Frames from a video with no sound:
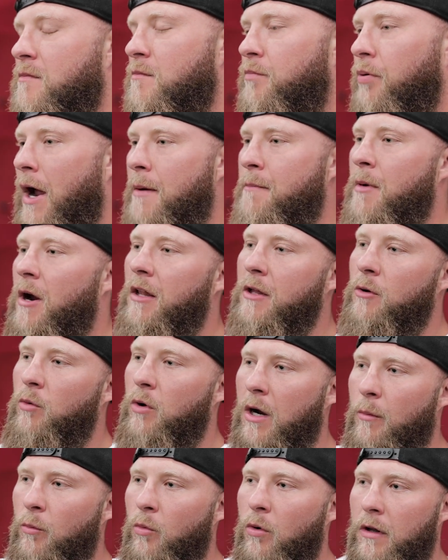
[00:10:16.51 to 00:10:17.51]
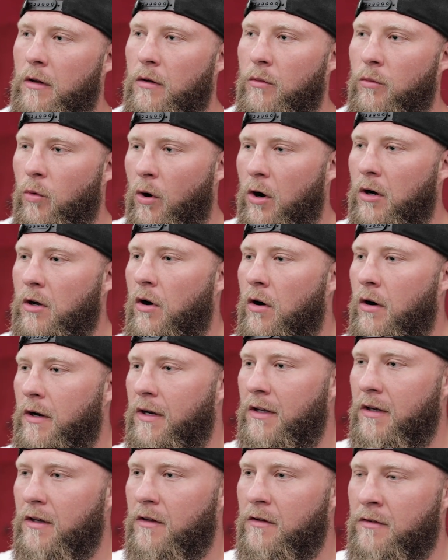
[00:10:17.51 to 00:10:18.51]
Primarily what I'm gonna work on
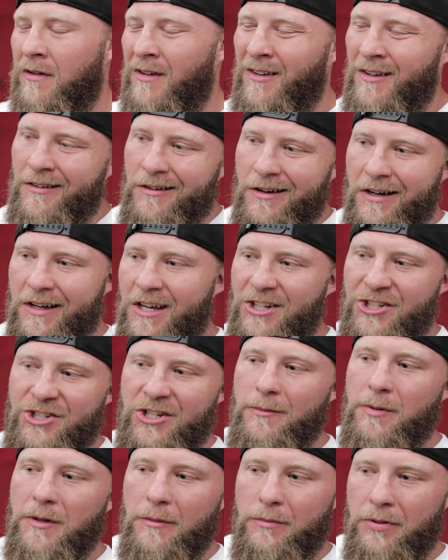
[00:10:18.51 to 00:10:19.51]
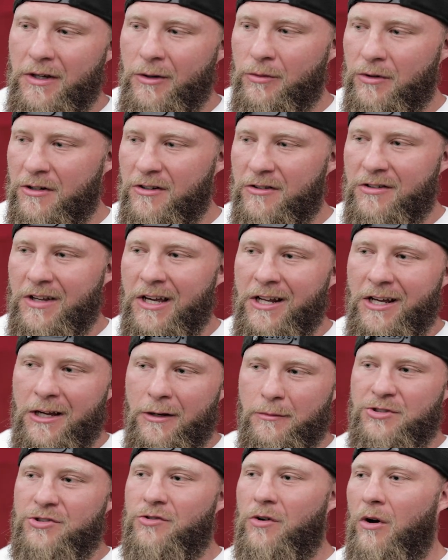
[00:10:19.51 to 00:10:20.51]
is, again, GPP. We're just getting
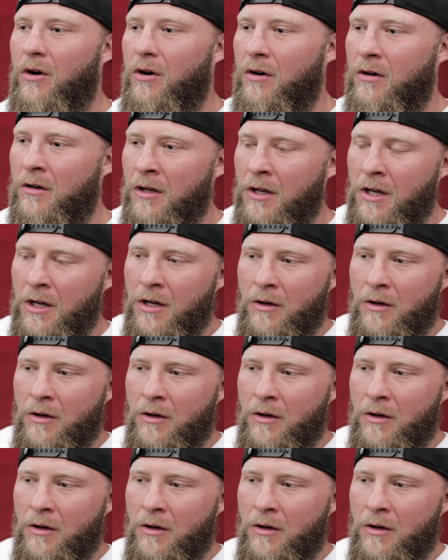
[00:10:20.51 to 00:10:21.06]
him strong.